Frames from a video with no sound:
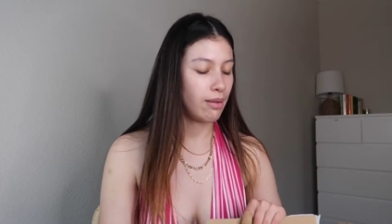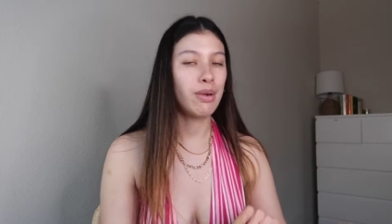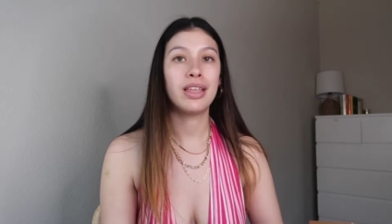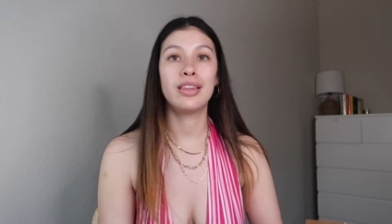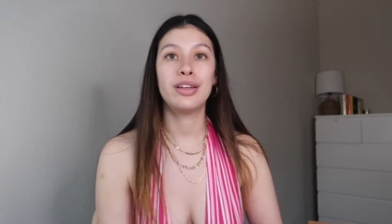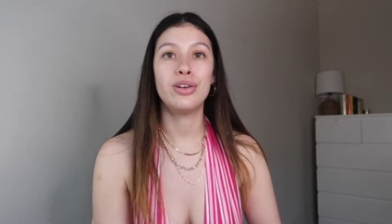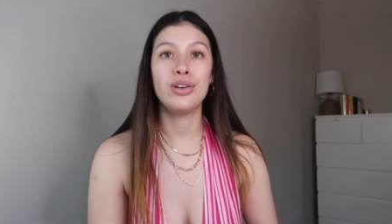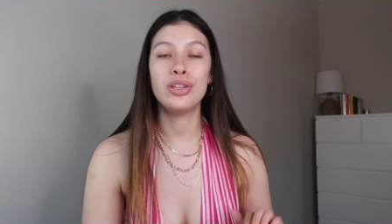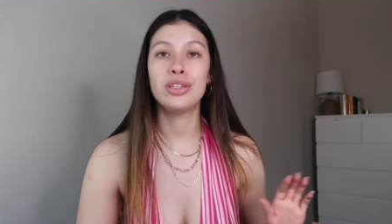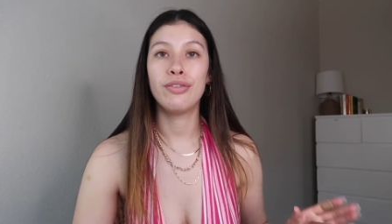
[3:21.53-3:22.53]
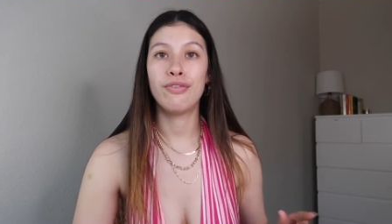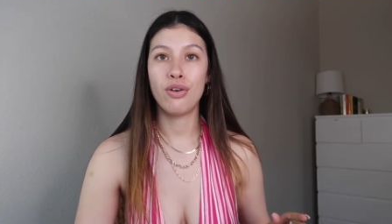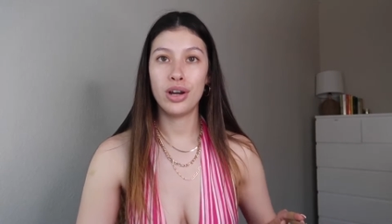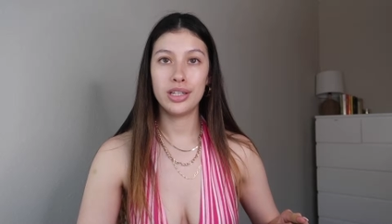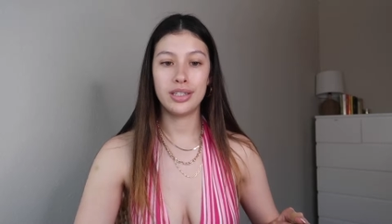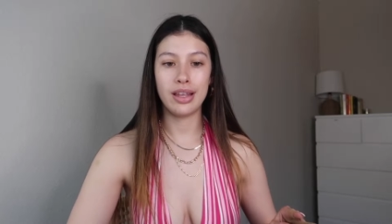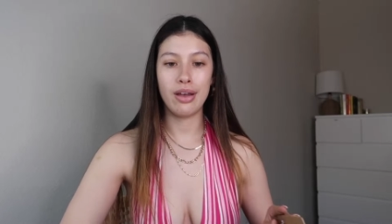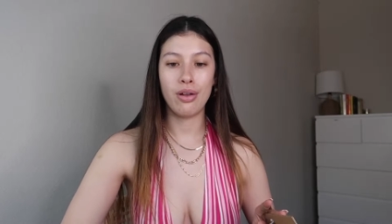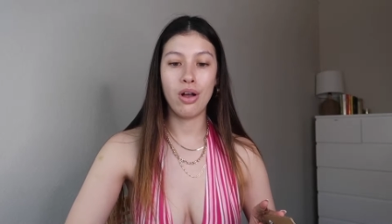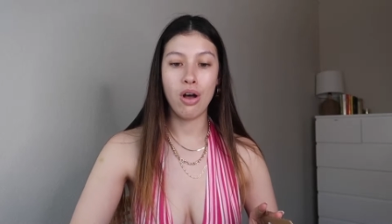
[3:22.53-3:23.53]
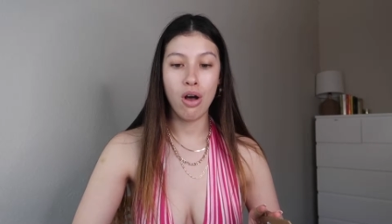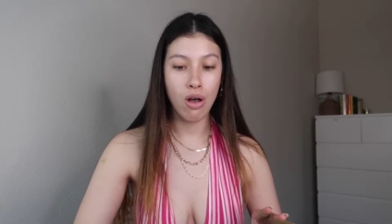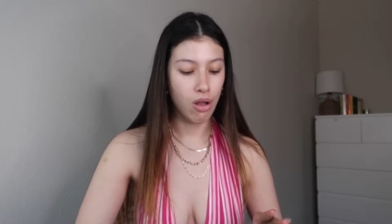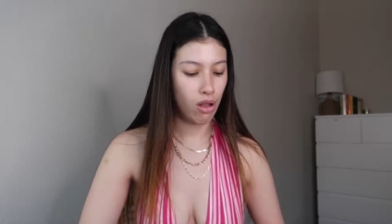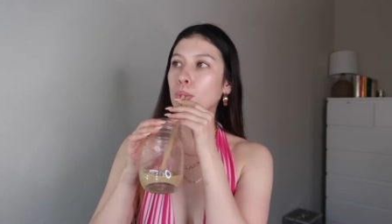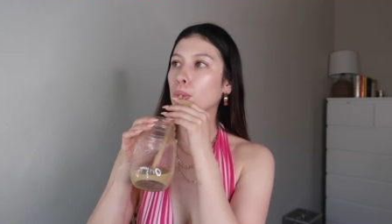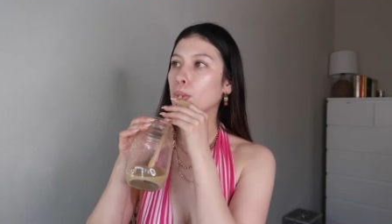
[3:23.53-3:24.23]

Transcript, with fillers: my little Sephora sale haul.